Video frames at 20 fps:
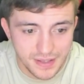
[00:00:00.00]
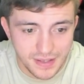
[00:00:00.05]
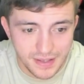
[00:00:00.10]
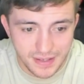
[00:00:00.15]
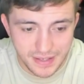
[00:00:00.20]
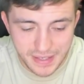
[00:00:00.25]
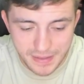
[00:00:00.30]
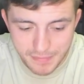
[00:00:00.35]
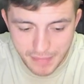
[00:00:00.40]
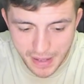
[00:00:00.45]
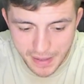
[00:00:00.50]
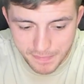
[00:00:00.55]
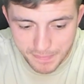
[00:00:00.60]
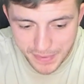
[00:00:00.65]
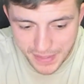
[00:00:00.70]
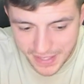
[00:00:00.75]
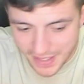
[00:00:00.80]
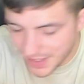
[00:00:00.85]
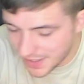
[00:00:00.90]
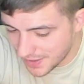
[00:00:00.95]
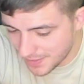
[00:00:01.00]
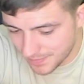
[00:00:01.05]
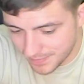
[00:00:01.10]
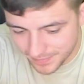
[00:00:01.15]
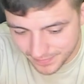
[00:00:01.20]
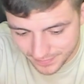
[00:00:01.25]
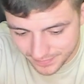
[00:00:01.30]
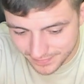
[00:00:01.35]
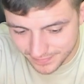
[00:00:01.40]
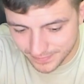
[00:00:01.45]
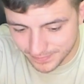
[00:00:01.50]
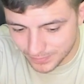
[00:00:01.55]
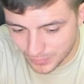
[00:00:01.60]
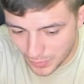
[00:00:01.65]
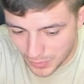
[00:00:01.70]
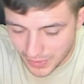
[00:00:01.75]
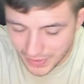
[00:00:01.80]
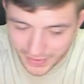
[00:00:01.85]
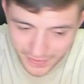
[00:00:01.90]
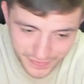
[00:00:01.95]
He might be
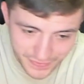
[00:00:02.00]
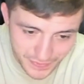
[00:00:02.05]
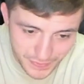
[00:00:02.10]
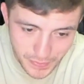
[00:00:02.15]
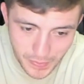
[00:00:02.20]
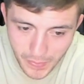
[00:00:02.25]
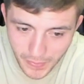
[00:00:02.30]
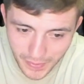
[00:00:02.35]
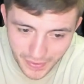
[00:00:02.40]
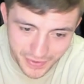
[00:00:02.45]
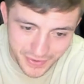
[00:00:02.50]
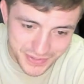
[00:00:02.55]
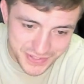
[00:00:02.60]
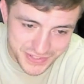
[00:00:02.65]
one of the worst